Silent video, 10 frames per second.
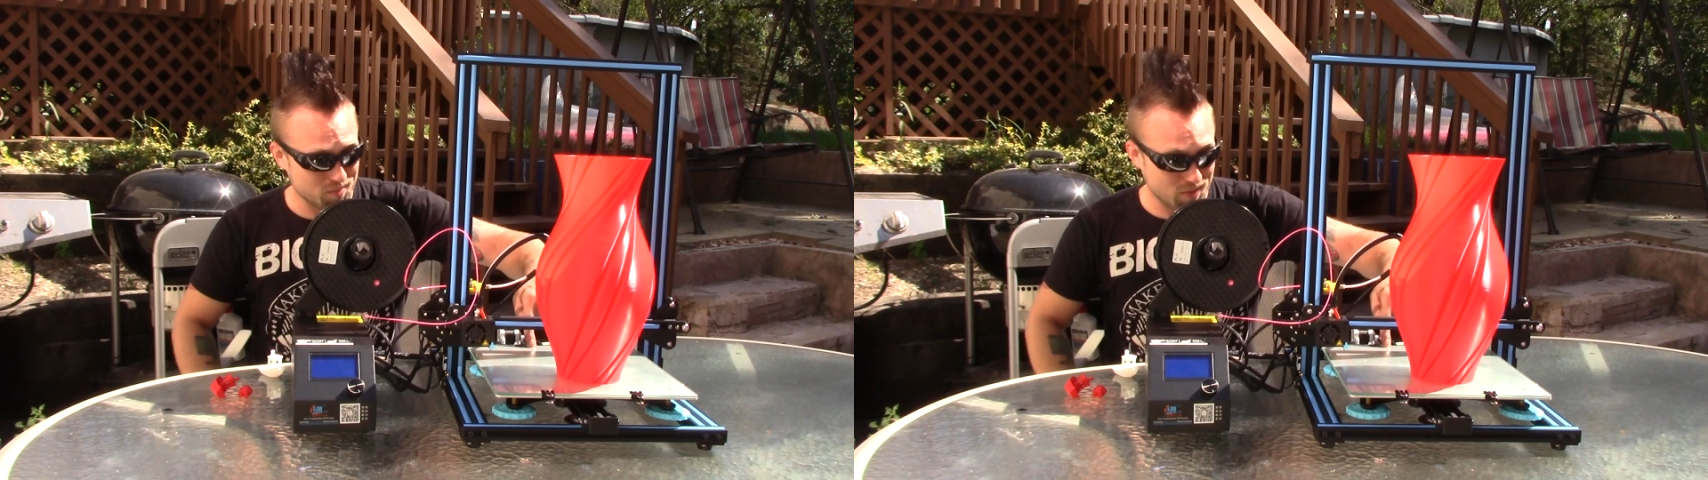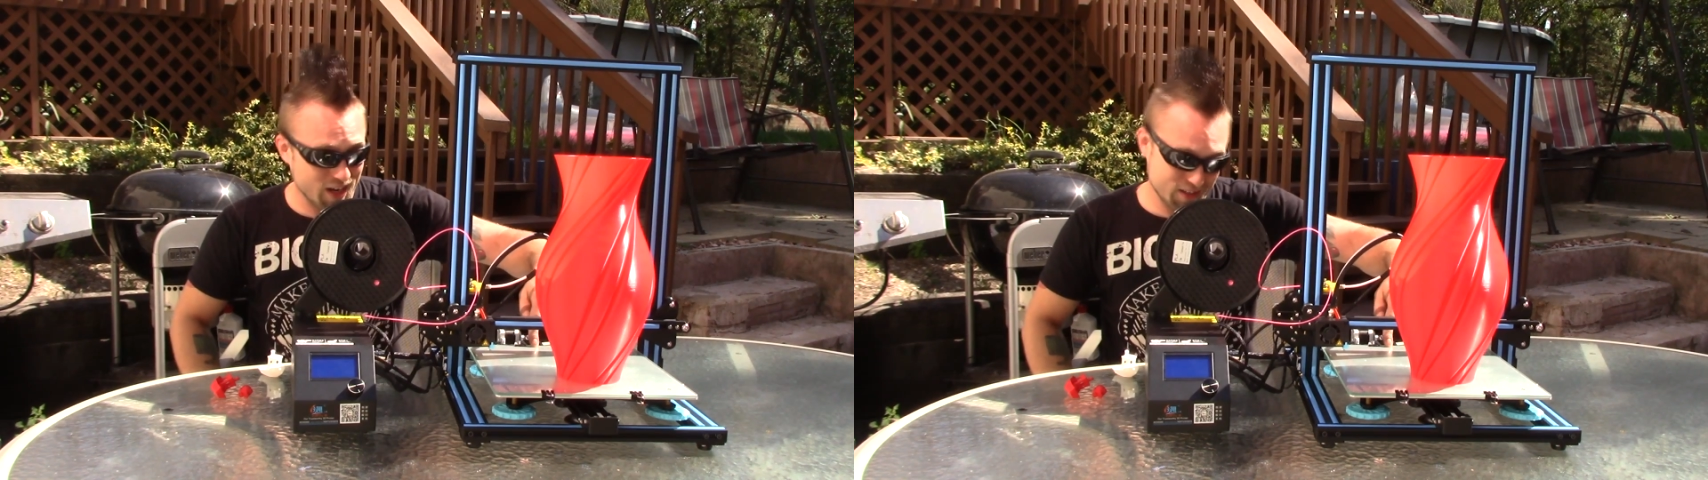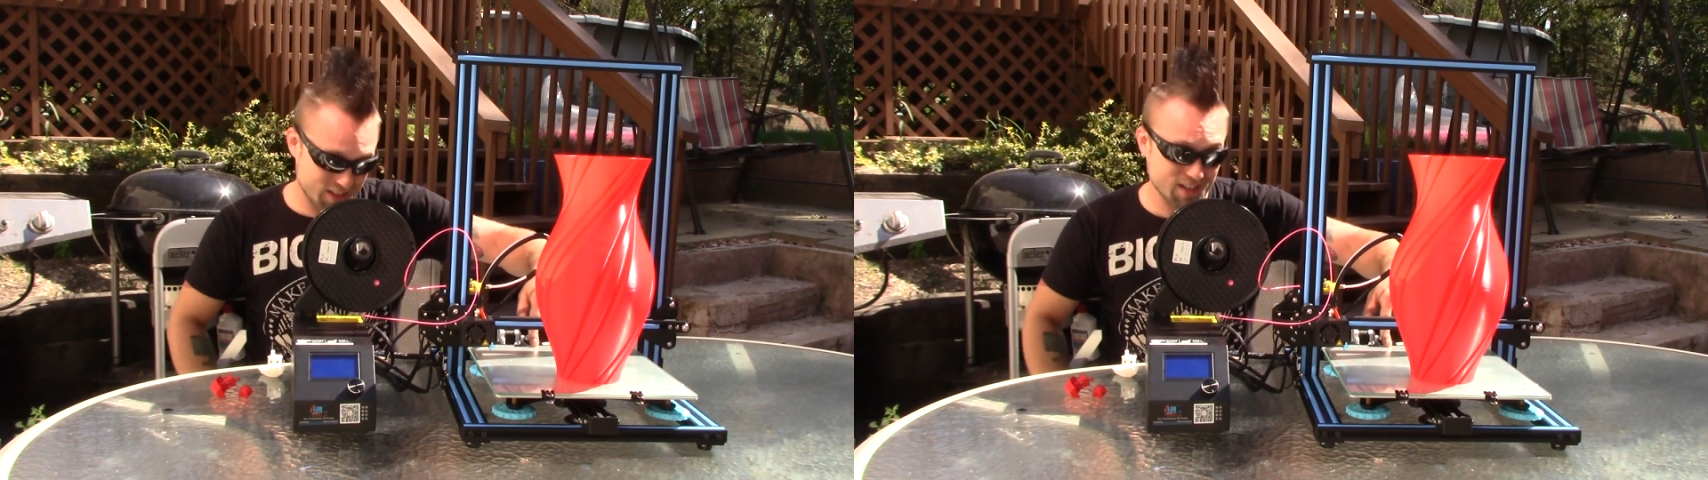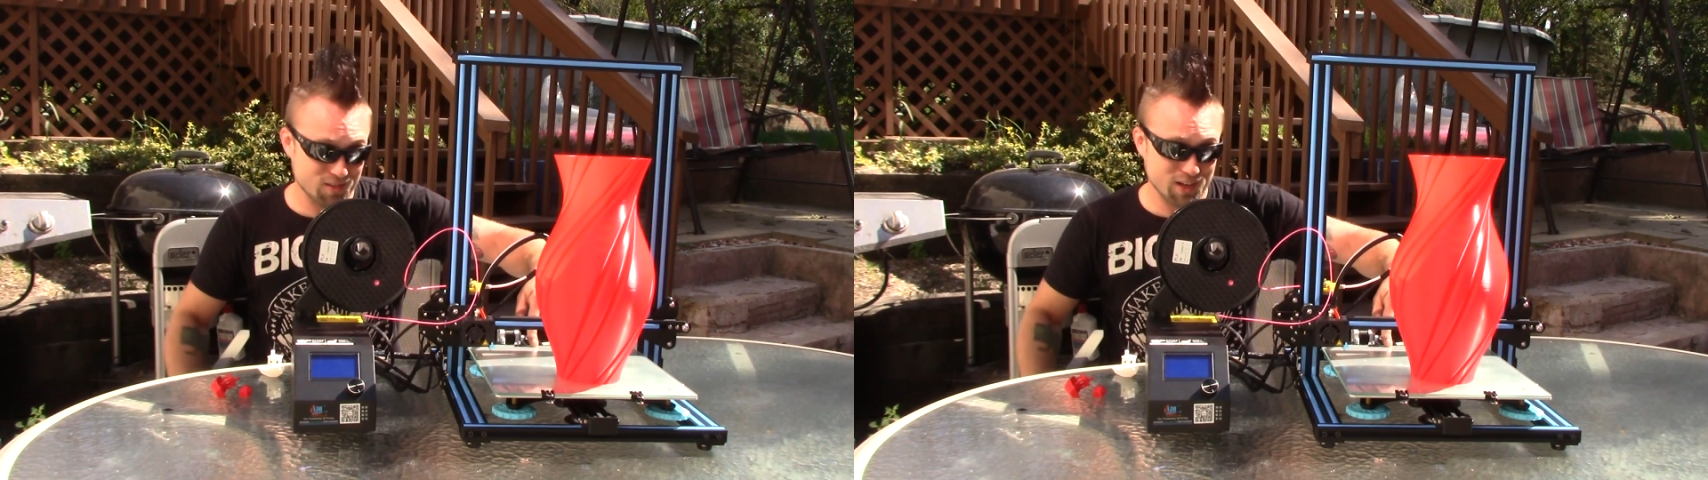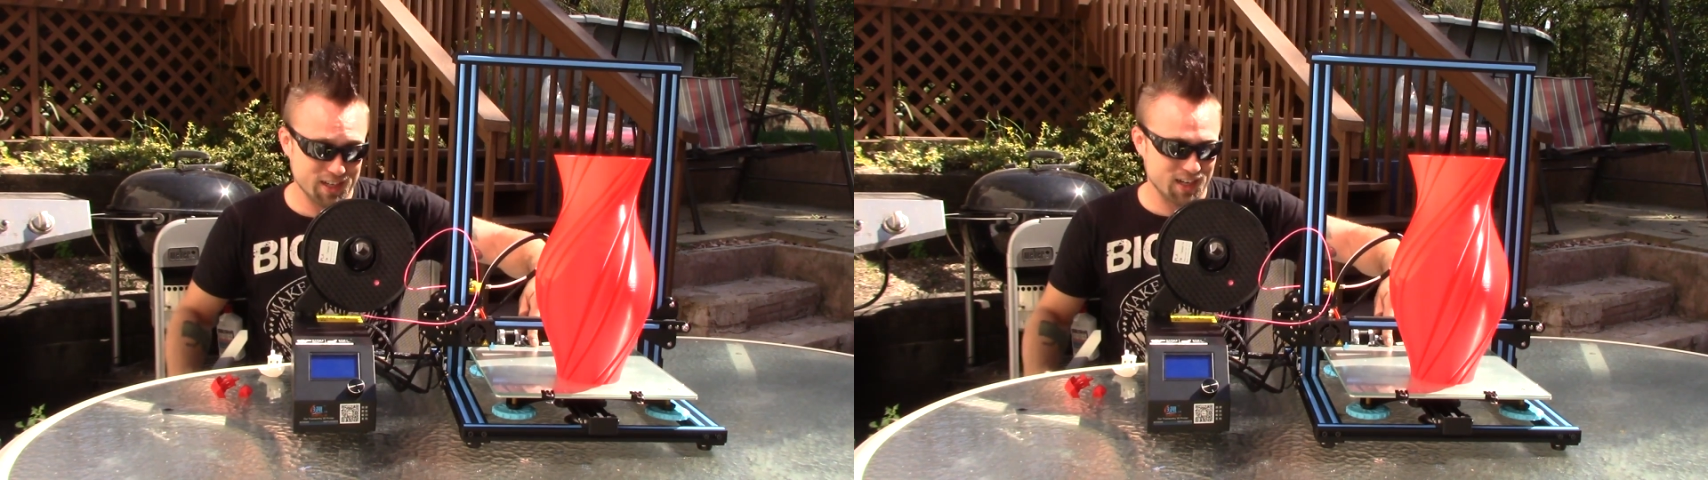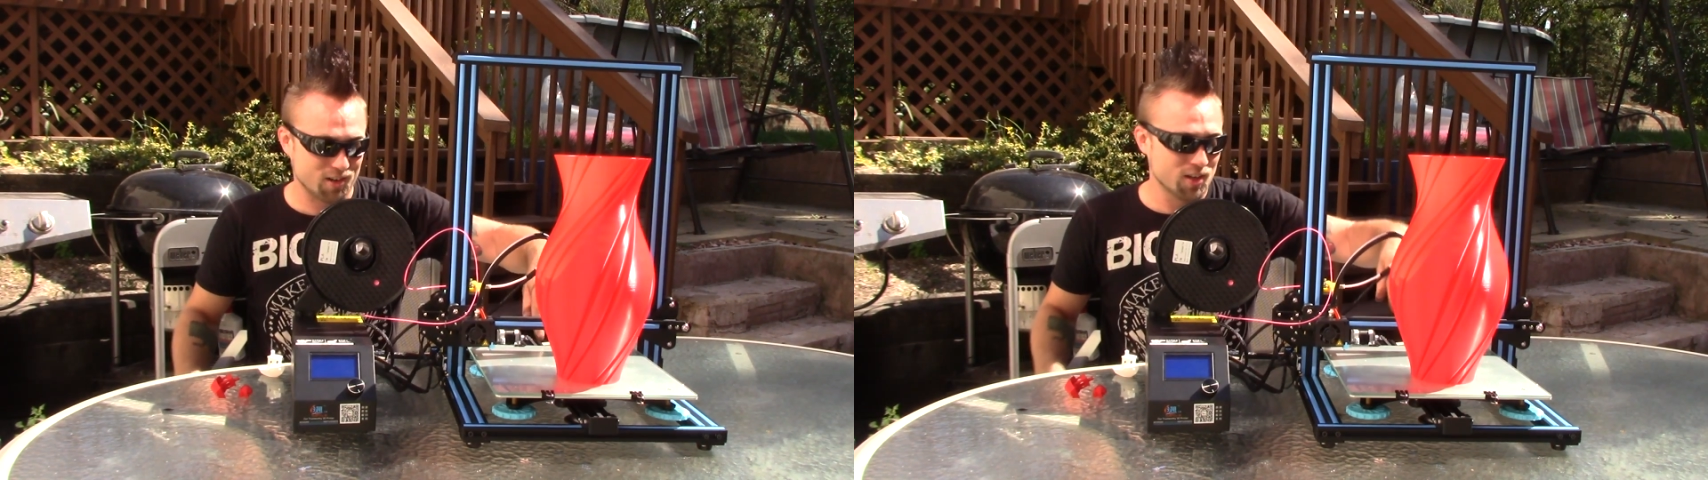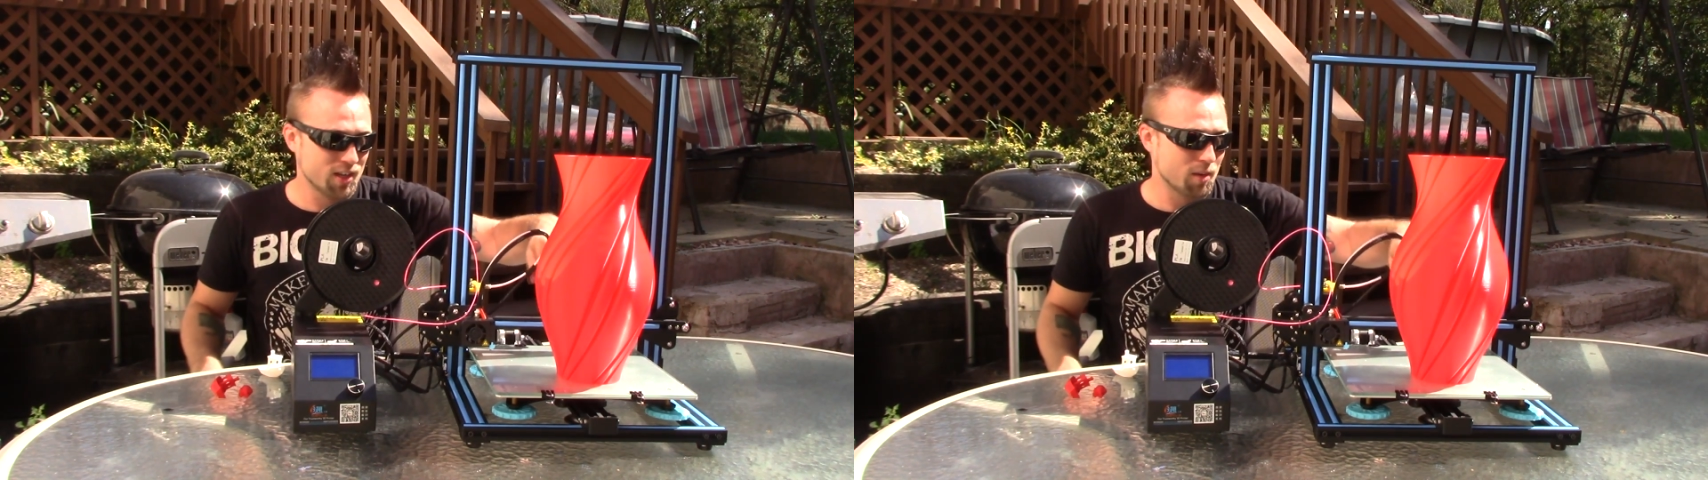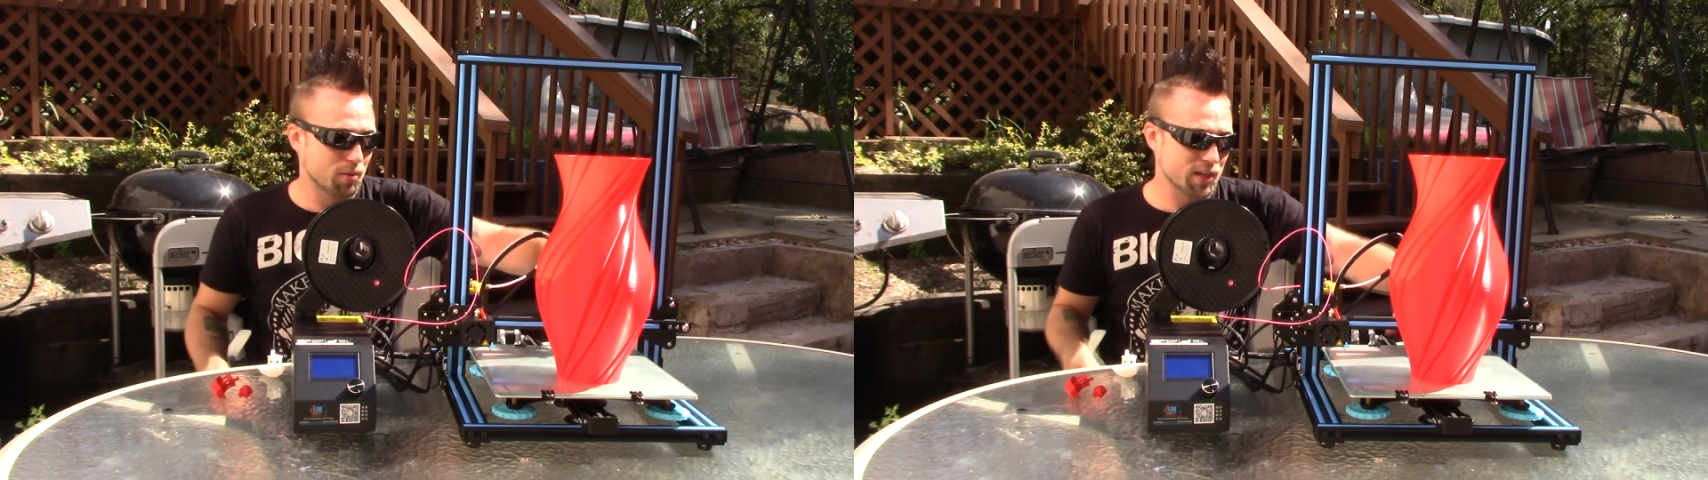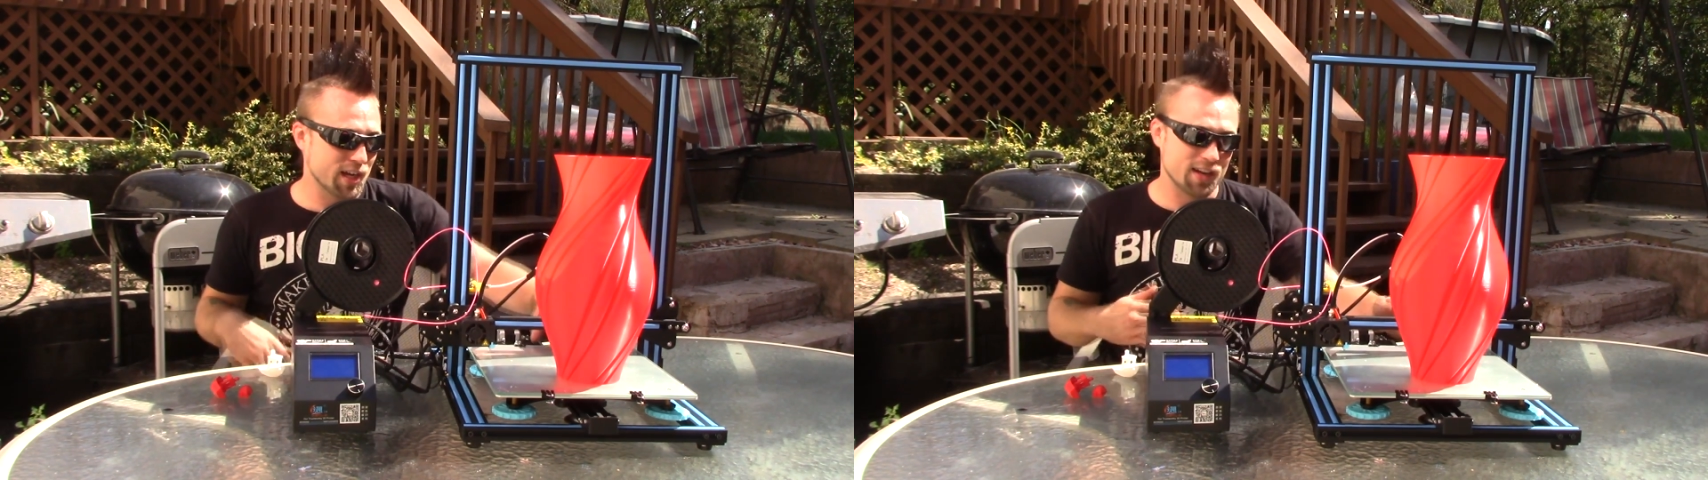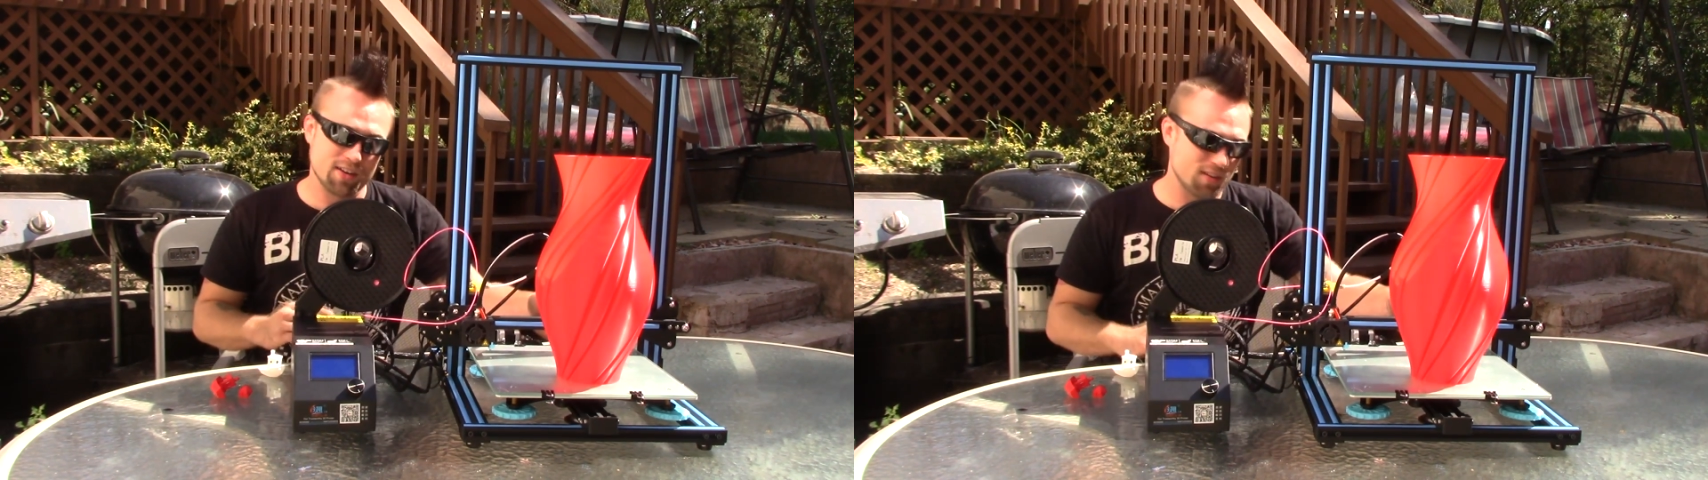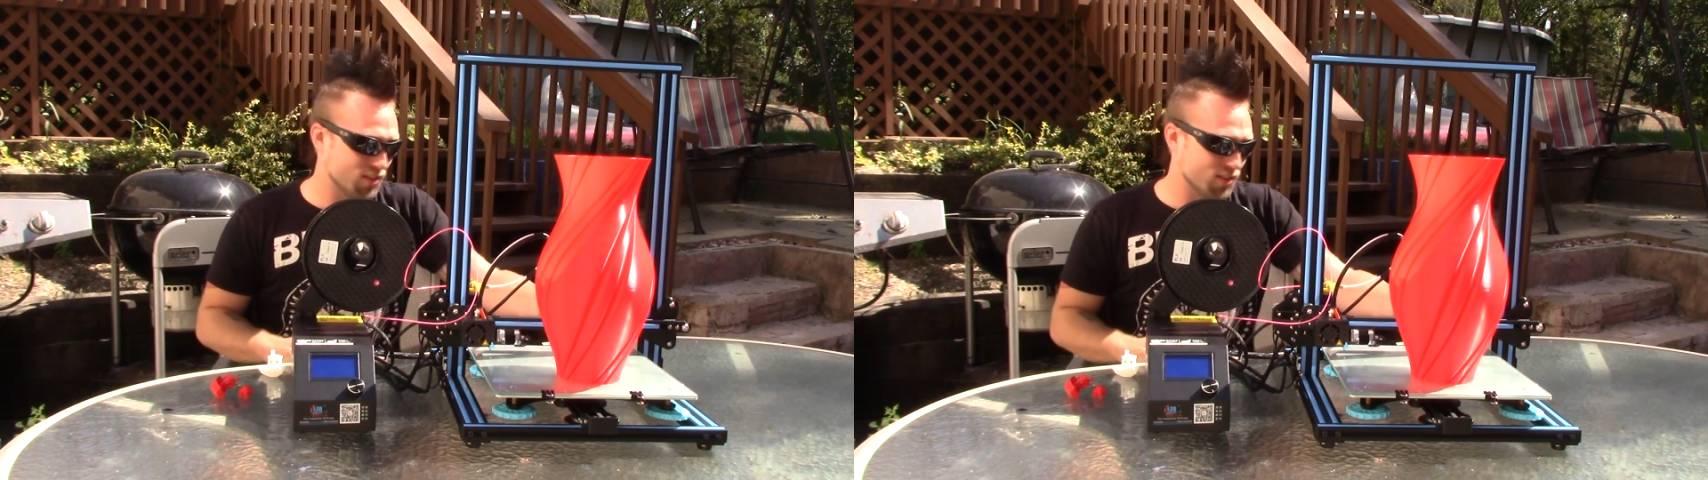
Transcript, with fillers: I'd get it right now. But yeah,